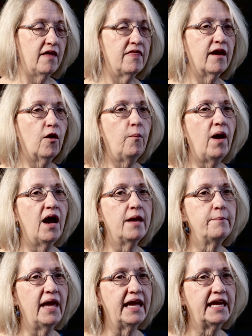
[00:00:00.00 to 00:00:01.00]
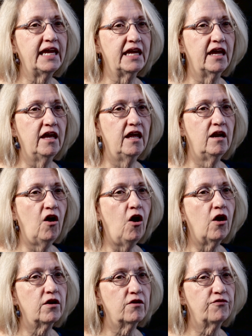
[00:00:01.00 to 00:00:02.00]
thereby making it
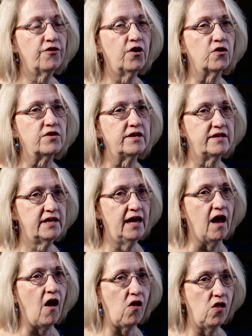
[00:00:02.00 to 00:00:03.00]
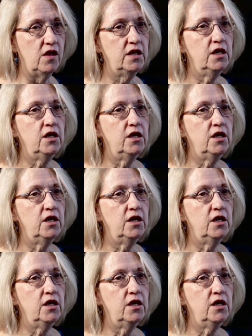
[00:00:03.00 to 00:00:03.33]
harder for her to tell.